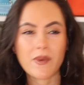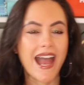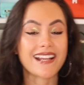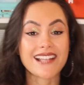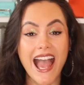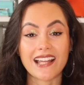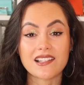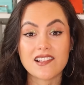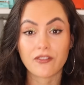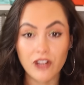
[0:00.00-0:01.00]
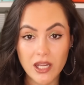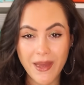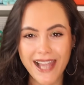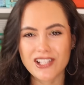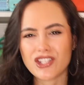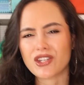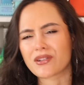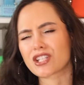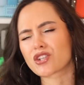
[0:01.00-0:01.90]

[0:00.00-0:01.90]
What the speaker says: bags, hands-free bags so you don't need